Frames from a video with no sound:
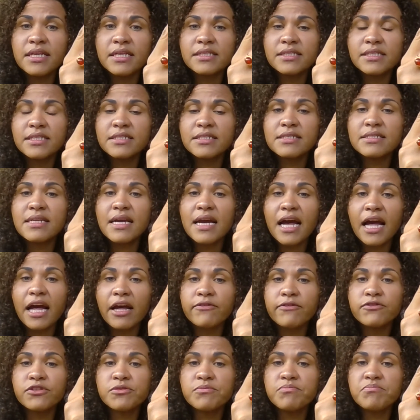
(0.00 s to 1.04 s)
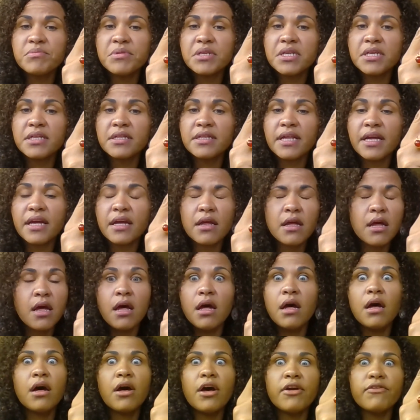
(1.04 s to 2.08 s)
It doesn't have to mean that
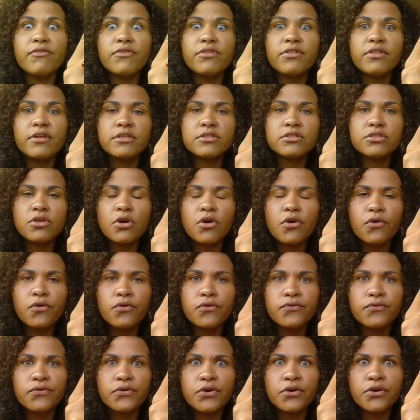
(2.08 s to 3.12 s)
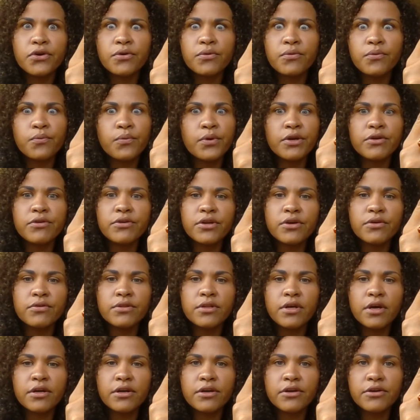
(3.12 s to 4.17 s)
everything's over, we're no
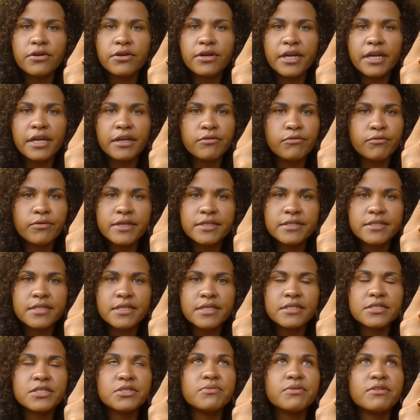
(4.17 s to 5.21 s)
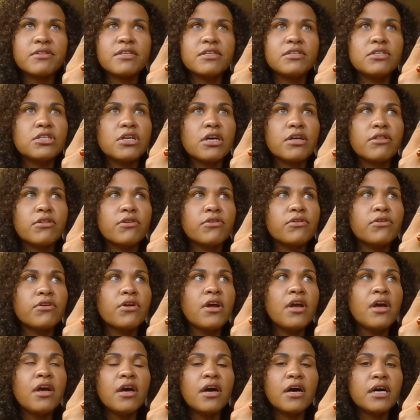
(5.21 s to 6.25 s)
longer in resonance with each other.
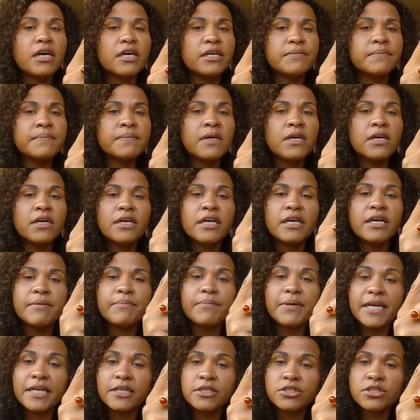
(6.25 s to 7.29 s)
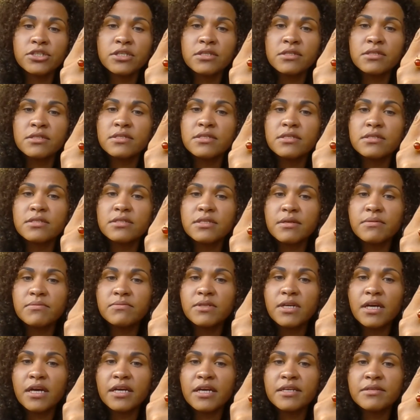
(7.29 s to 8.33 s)
Patience
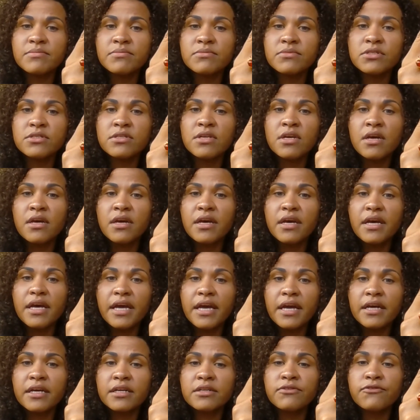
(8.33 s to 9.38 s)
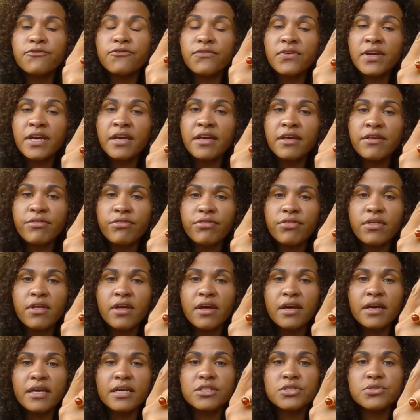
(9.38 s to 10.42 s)
sometimes and faith
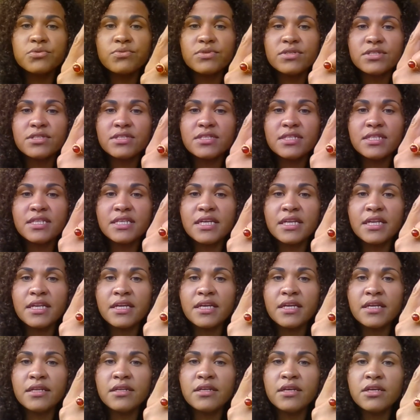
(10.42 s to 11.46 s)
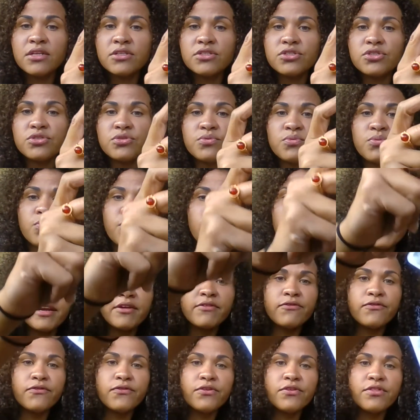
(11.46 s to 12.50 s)
is what's needed to
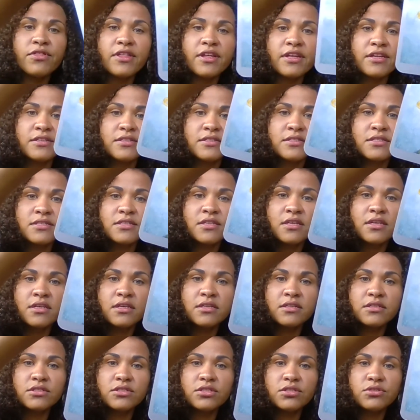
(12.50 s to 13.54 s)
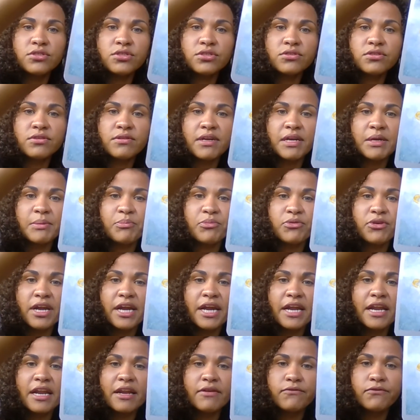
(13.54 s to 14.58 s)
wait for this to turn
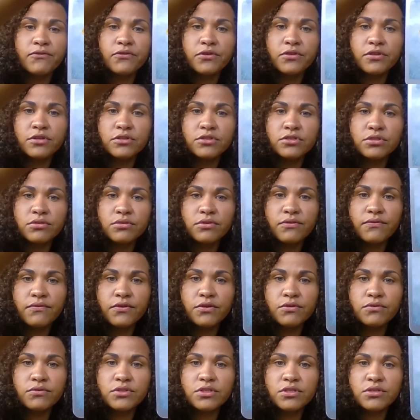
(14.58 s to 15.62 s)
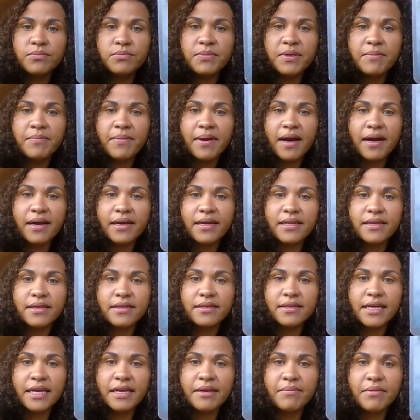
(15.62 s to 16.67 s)
upright and for the two of you to be back in
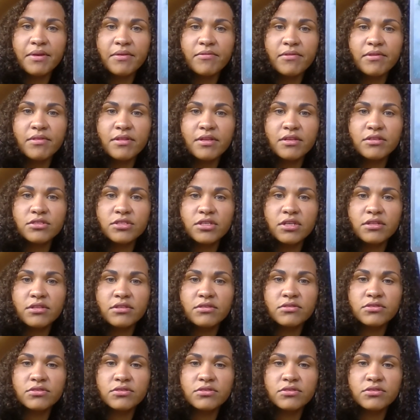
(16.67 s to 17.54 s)
alignment with each other.